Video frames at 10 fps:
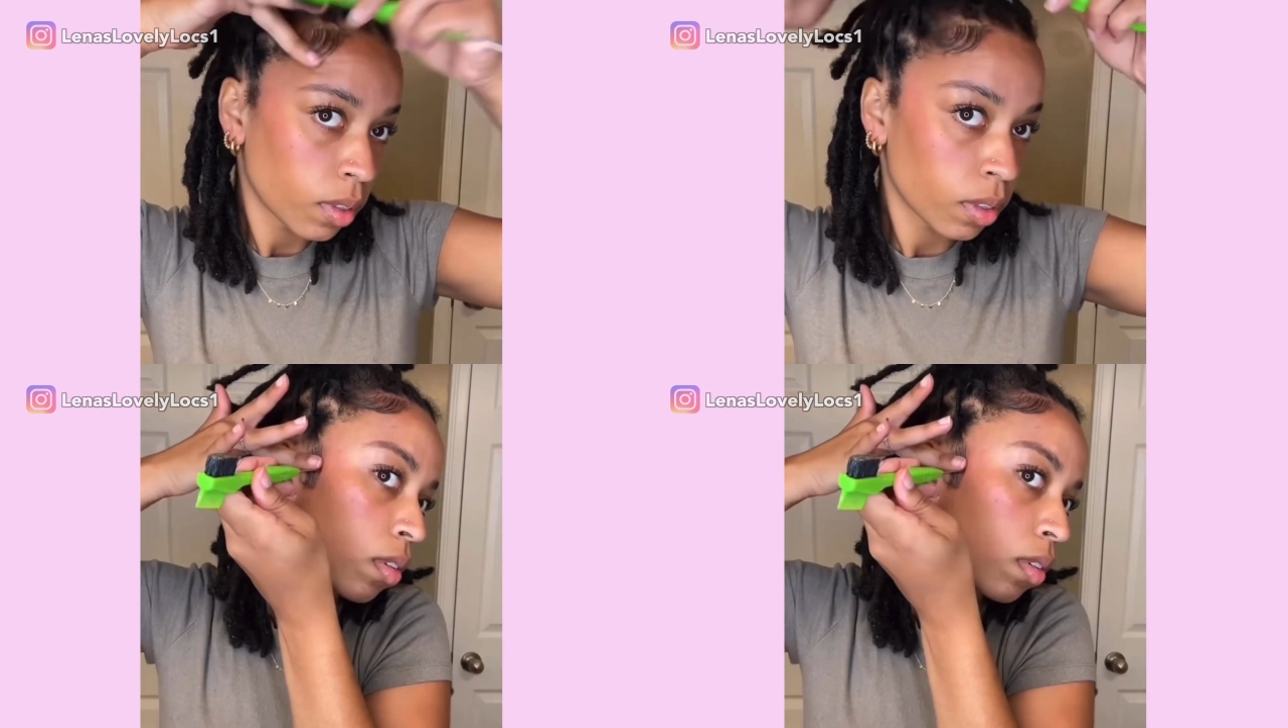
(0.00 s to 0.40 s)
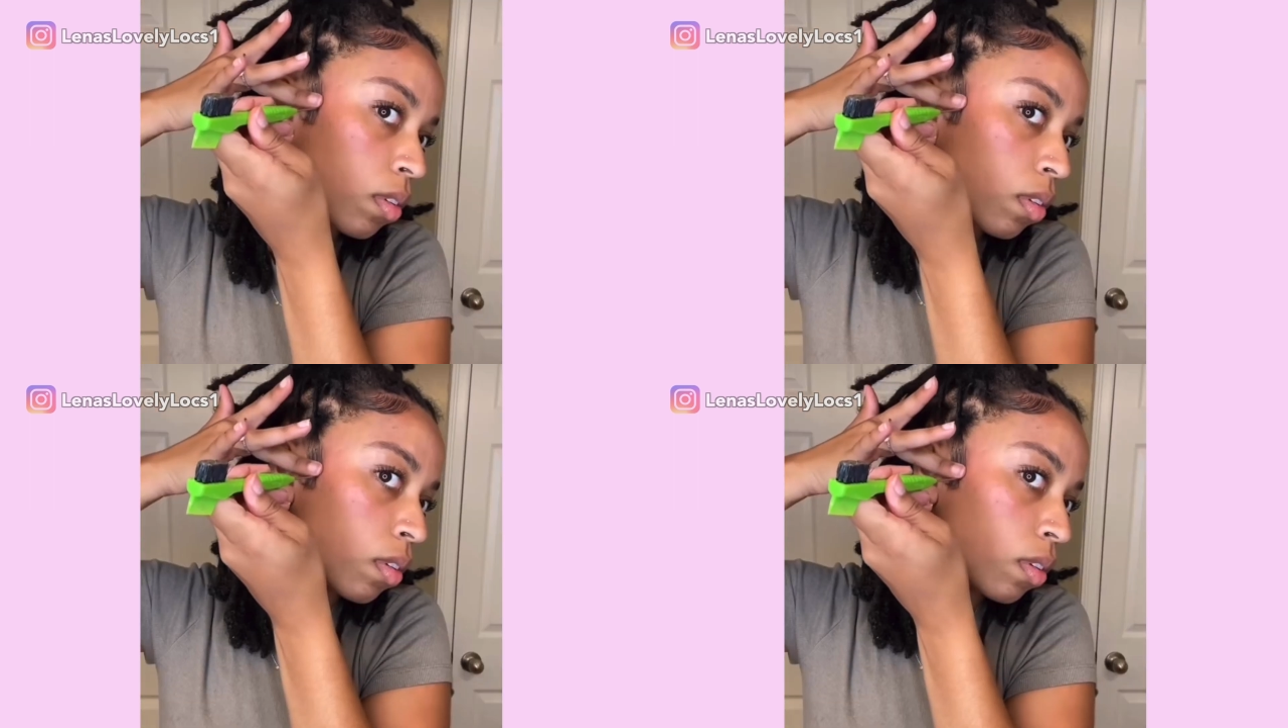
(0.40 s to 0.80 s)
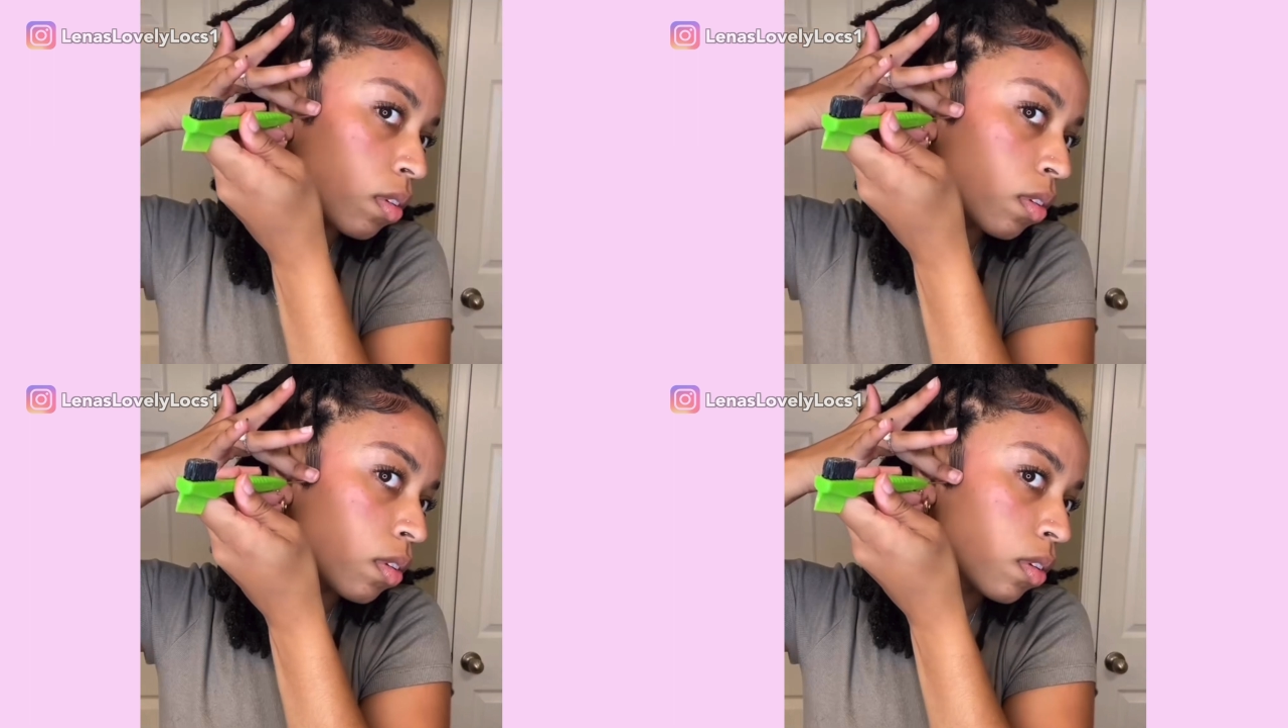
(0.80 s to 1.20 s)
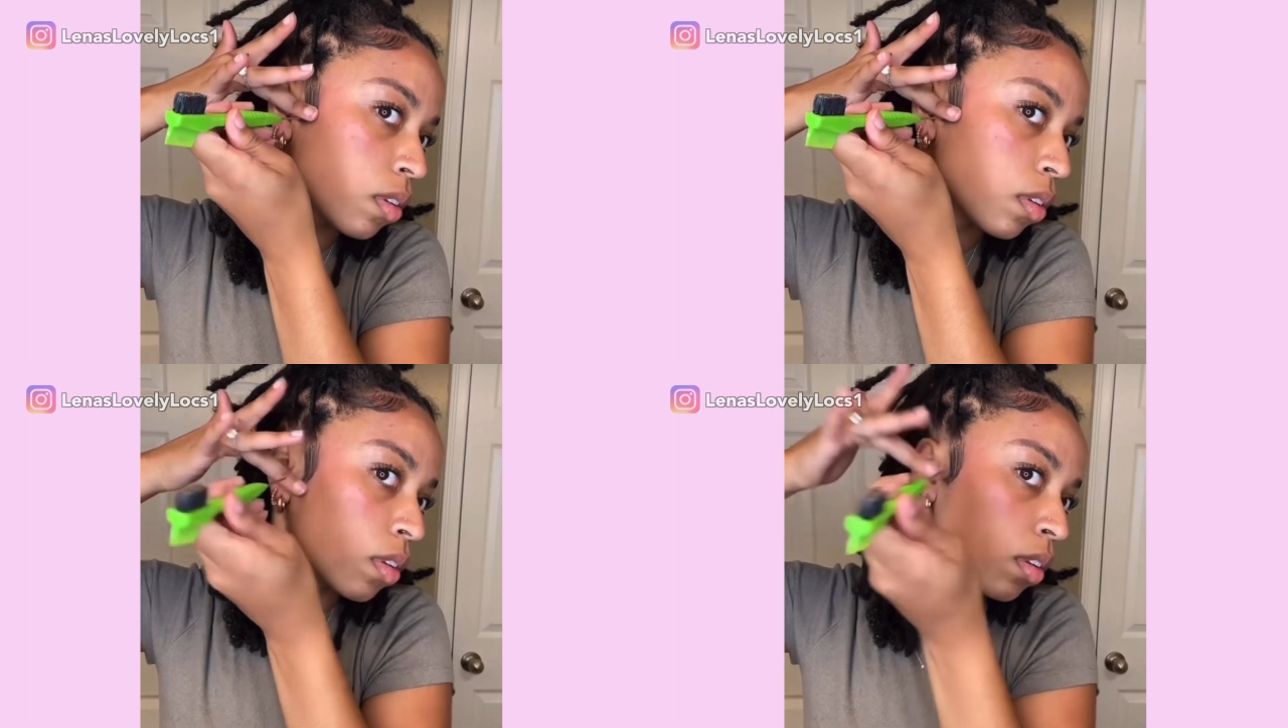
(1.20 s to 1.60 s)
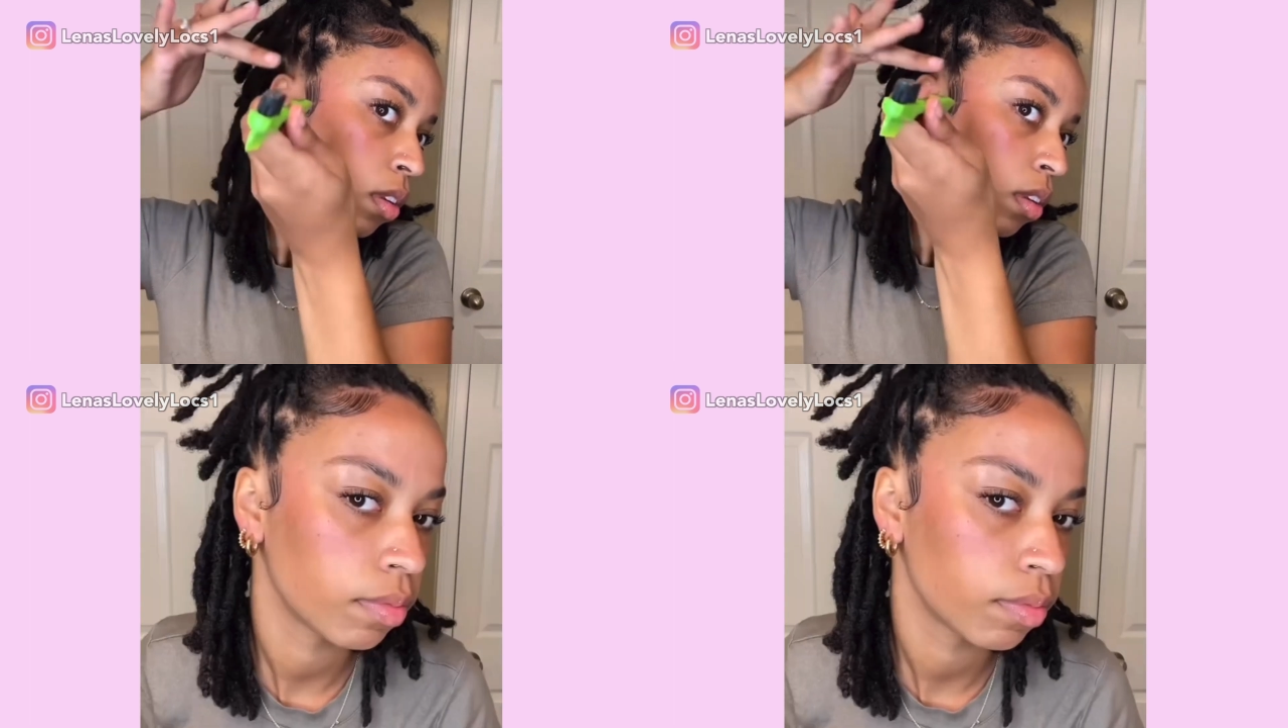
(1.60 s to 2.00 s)
I don't see the point of perming your
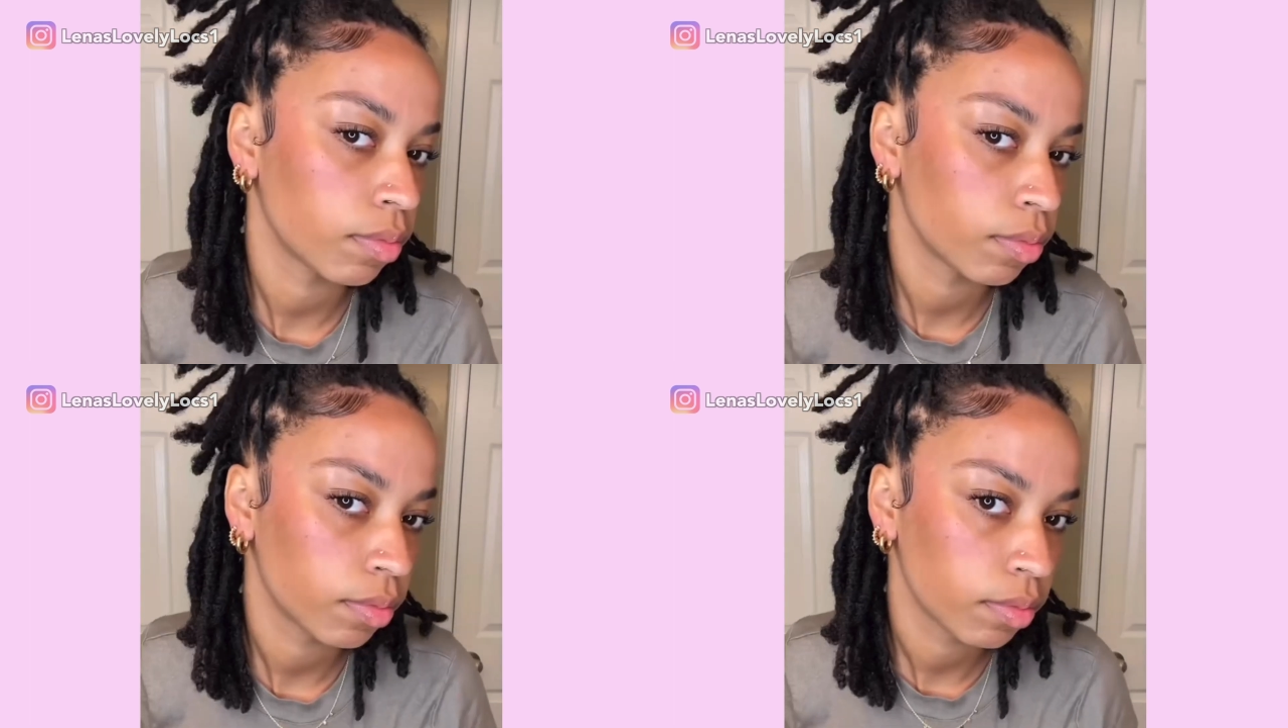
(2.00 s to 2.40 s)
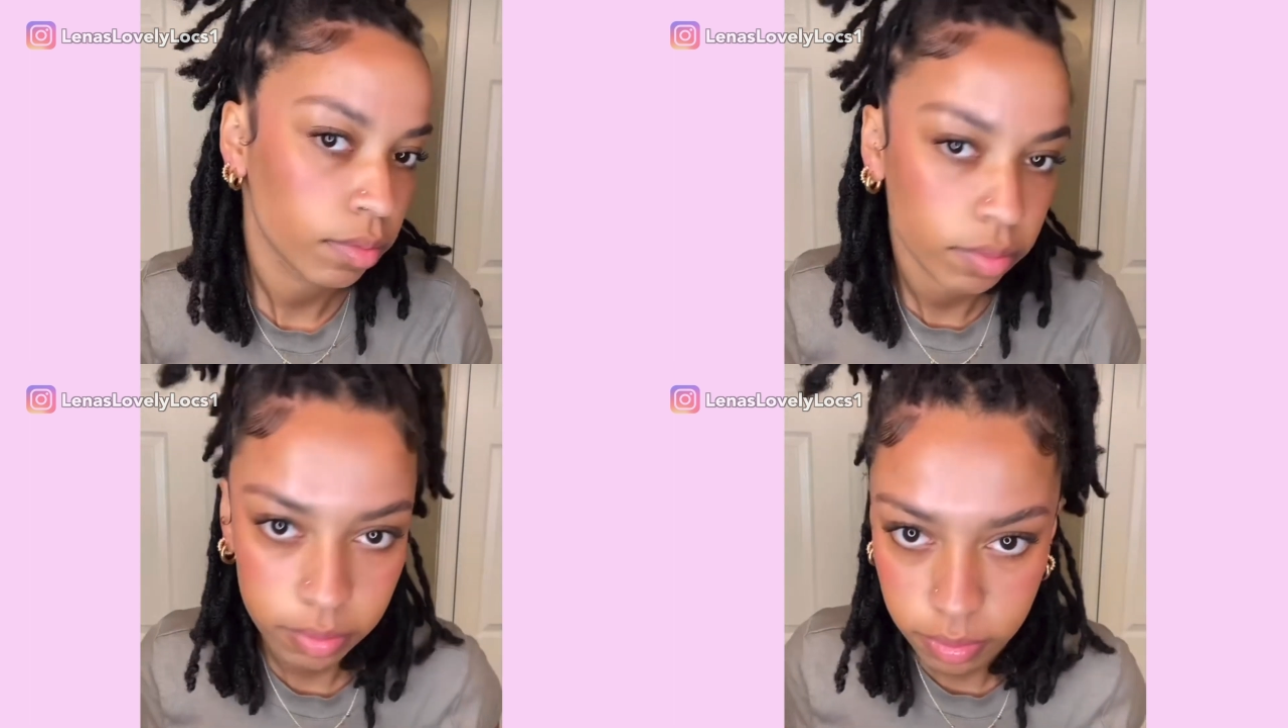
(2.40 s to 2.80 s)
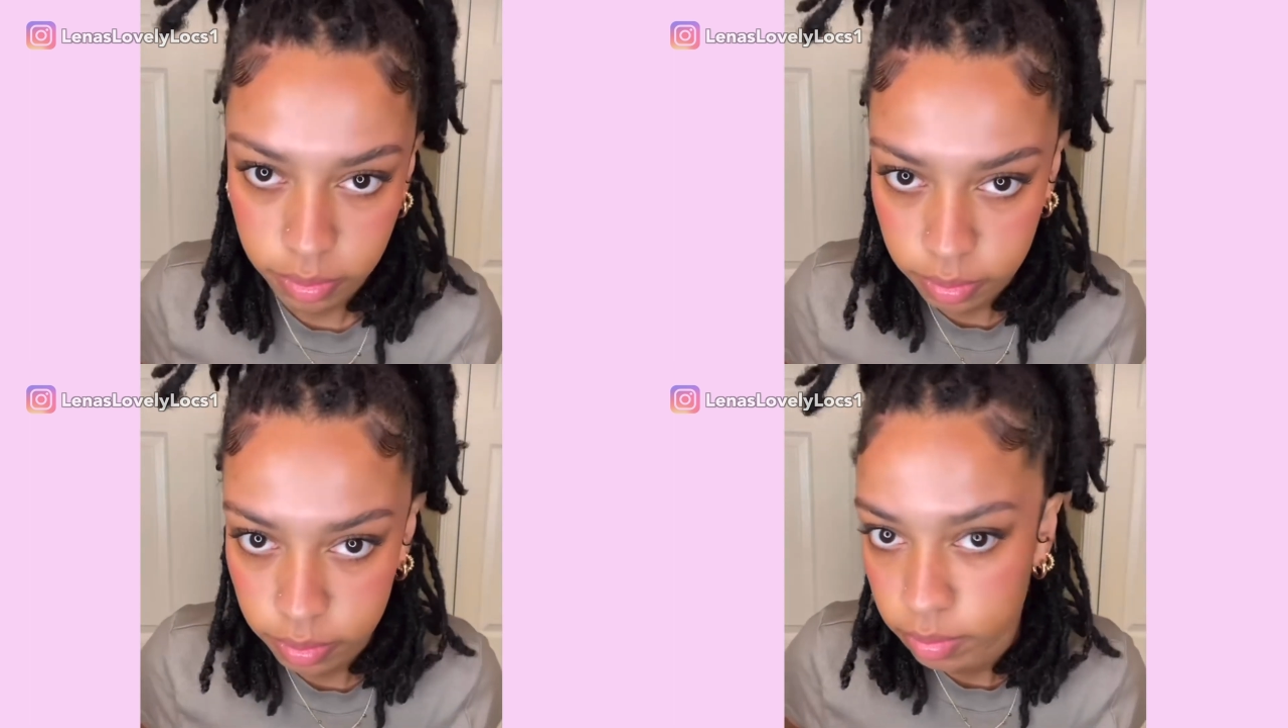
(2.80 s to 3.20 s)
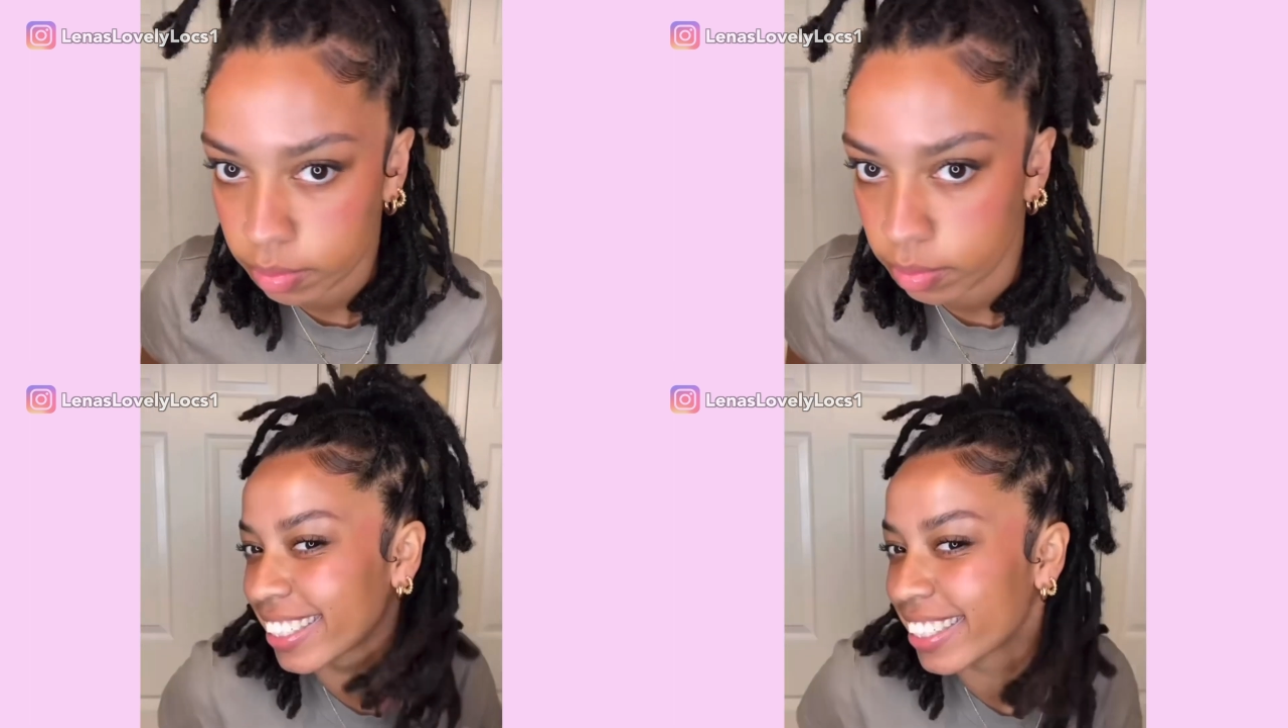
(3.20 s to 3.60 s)
edges or relaxing your edges.